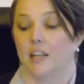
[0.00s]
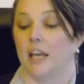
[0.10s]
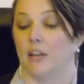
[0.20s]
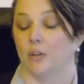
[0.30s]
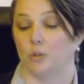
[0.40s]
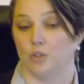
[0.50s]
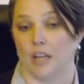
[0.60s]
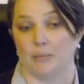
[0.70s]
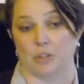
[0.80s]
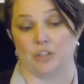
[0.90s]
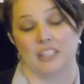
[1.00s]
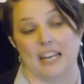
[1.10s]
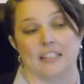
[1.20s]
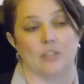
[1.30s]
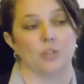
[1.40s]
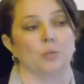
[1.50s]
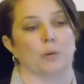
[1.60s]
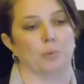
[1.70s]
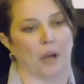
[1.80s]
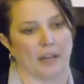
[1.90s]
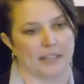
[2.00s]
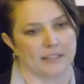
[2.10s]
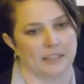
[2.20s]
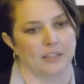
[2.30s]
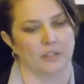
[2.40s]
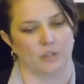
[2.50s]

And those shops are connected to our products.